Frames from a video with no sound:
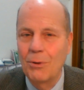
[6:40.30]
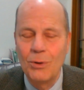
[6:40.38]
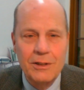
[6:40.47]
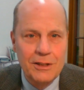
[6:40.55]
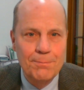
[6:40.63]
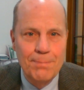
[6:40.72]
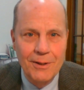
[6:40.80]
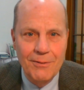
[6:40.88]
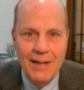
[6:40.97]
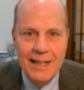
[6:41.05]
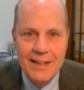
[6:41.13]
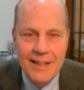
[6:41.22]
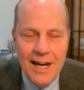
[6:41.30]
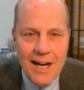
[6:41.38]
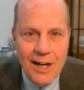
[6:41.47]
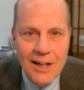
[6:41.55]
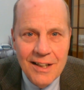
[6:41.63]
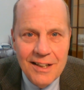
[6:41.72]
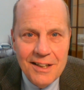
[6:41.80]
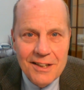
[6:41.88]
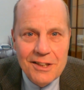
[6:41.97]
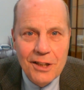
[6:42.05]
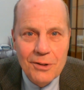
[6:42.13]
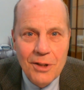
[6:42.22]
chutzpah right there
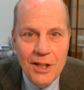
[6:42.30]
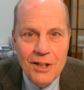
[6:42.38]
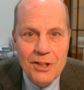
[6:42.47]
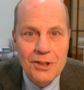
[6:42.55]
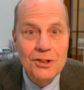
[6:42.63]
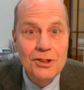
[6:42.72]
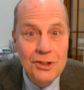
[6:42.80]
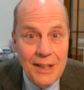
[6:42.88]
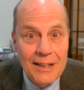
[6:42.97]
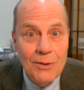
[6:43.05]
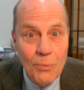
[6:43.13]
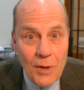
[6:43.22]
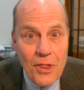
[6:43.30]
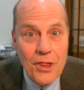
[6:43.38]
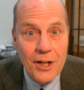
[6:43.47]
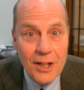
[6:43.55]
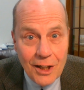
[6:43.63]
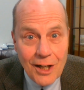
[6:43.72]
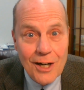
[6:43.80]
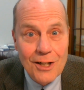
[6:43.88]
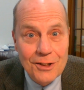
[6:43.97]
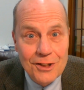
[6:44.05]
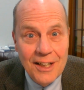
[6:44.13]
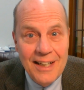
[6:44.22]
to, to sit with the
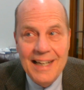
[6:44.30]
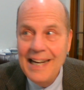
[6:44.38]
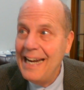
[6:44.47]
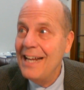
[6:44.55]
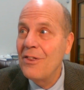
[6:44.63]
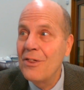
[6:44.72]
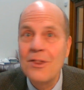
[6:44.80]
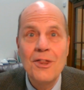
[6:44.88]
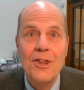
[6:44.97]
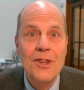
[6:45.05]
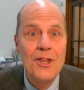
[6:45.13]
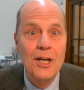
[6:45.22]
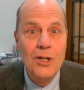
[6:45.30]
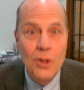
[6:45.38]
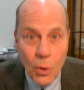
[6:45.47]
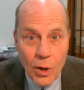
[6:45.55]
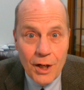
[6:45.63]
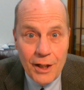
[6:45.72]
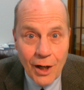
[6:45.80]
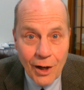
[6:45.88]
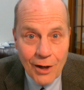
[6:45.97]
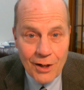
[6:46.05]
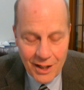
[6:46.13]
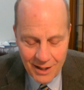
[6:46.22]
guards in the
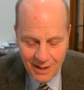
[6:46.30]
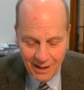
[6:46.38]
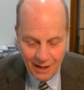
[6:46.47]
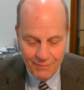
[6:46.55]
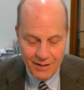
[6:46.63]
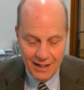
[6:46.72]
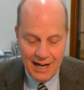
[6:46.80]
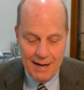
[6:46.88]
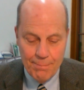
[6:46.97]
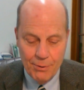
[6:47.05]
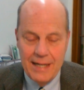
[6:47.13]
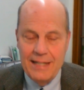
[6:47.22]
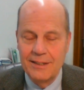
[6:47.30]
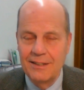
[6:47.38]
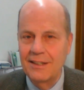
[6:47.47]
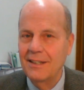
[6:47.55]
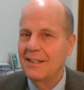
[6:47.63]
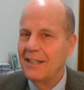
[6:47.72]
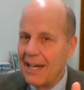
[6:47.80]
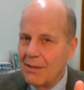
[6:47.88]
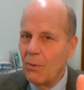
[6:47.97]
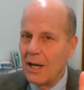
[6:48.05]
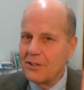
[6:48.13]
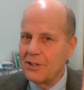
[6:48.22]
courtyard of the high priest.
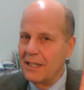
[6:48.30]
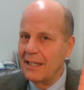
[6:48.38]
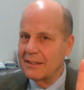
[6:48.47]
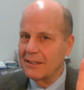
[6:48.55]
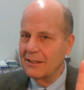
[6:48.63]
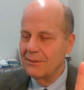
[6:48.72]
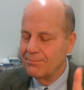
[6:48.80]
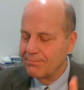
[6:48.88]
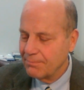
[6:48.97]
And watch this.